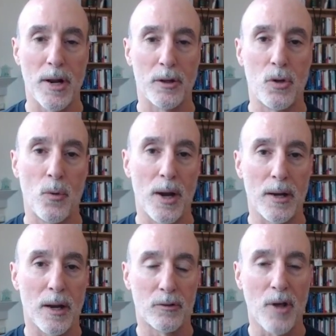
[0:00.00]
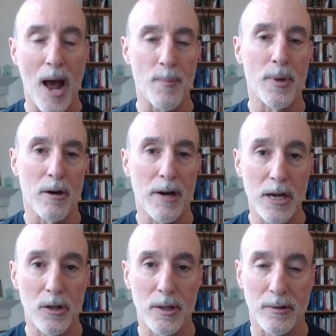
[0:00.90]
into a topic, a
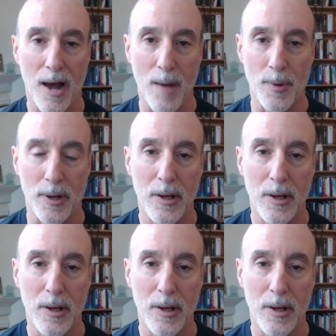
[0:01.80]
healing topic.